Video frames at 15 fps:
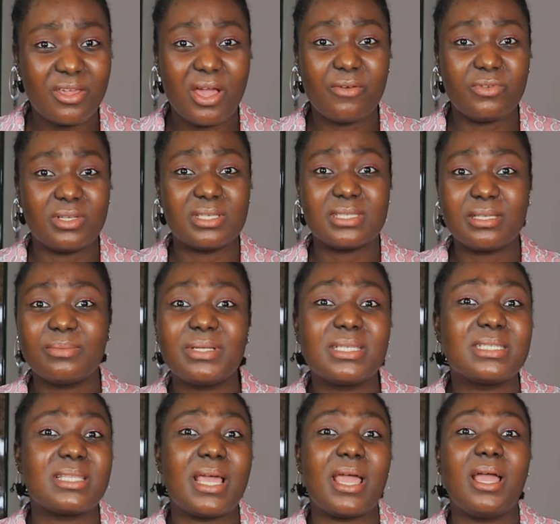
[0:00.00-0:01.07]
you have your
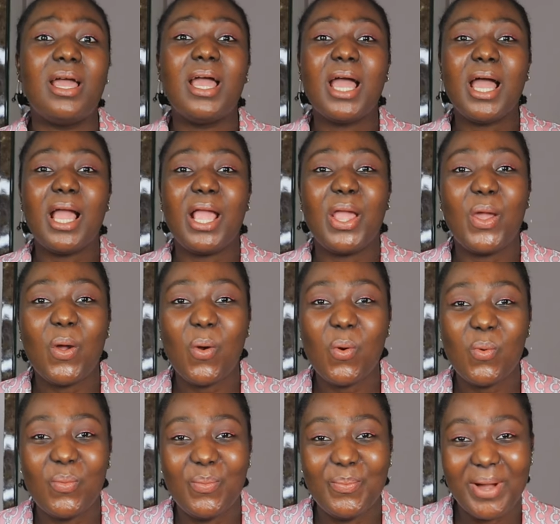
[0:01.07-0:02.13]
siblings there,
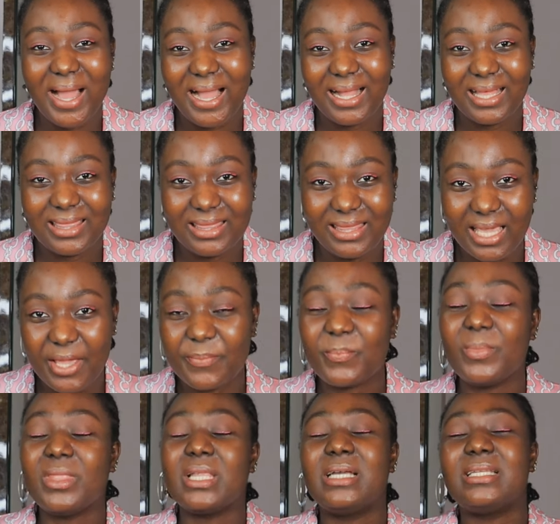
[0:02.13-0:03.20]
go back then.